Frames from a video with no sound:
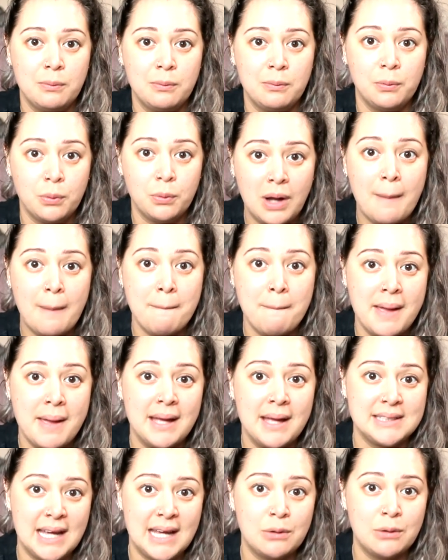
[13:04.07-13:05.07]
come back
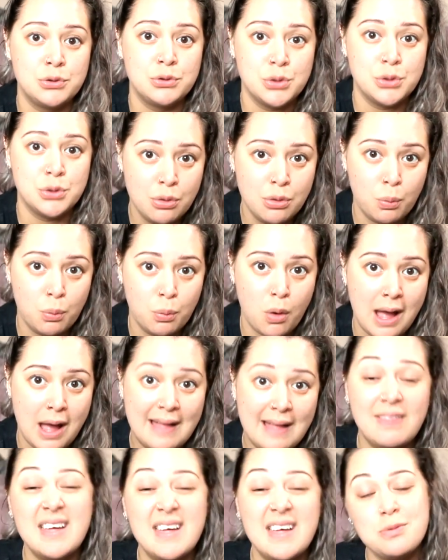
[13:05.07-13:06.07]
down to the why,
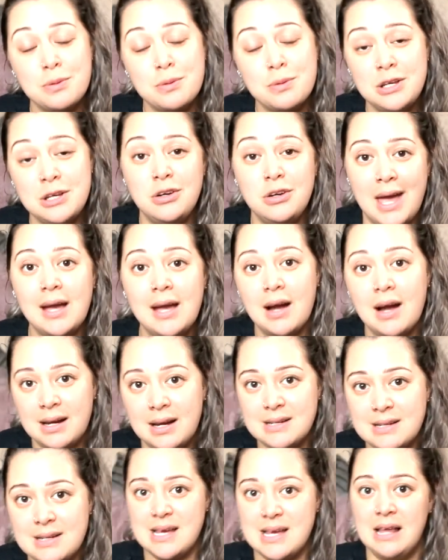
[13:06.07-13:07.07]
and that's when you can kind
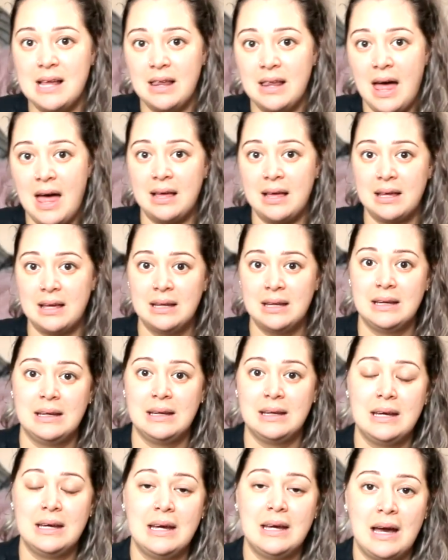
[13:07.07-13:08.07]
of say
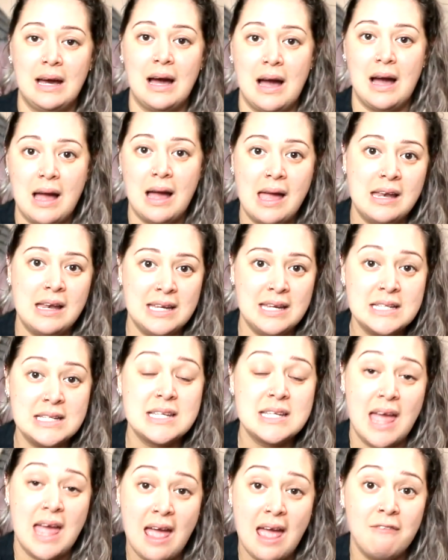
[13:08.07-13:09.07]
I need to
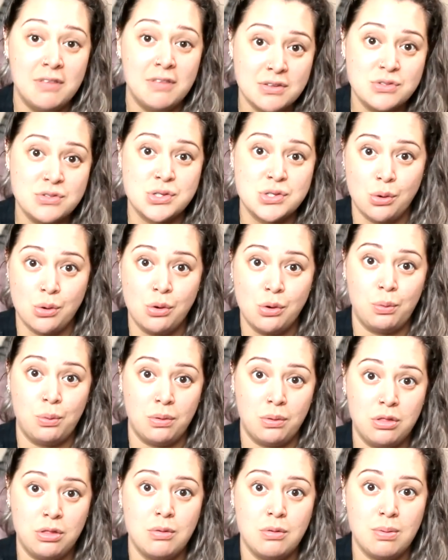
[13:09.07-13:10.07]
have this talk with
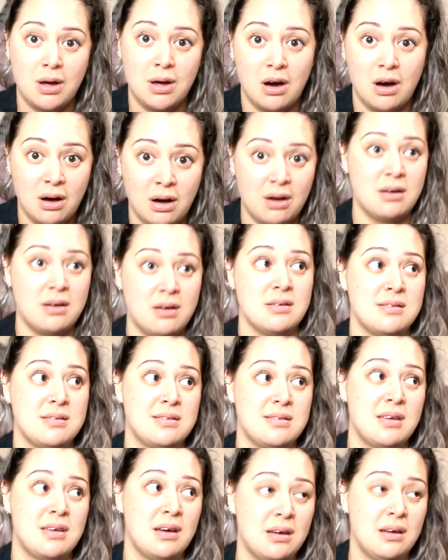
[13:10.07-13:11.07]
you because
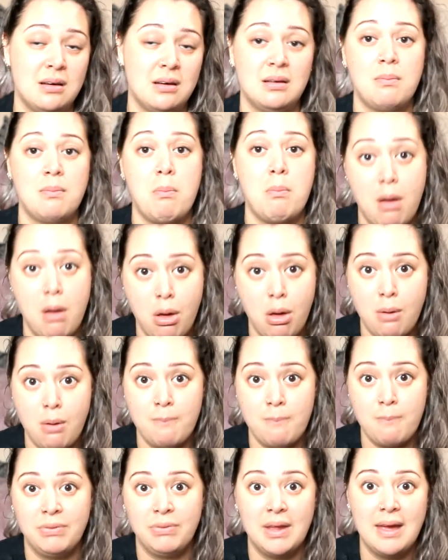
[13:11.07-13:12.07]
blah,
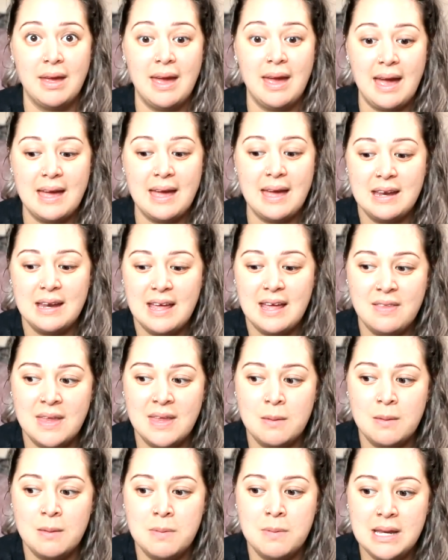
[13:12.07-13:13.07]
and
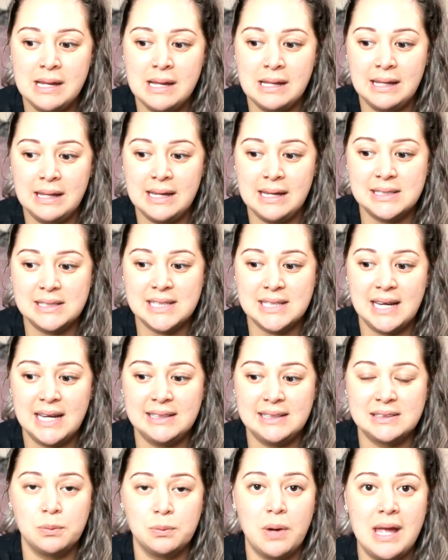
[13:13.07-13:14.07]
immediately it
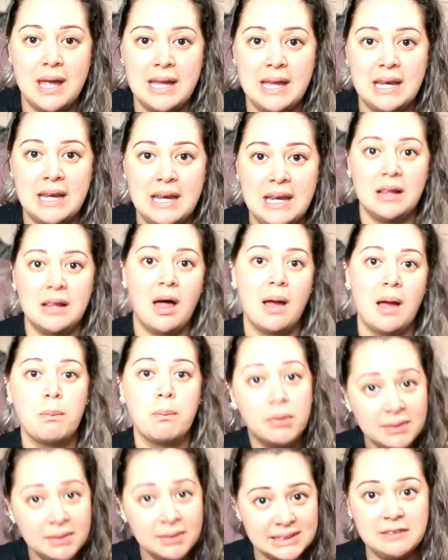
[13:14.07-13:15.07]
takes away any
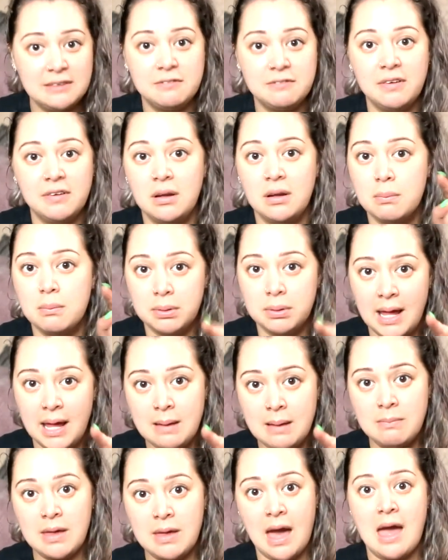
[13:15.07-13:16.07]
pointy finger blame
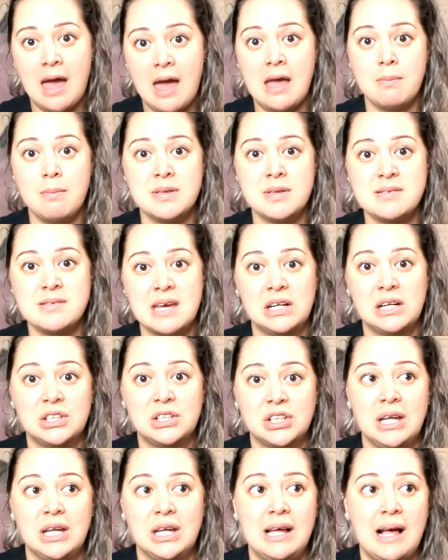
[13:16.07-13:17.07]
game. It's
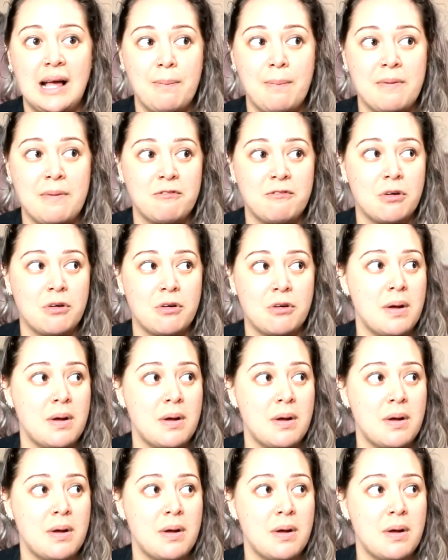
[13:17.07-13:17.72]
actually coming from a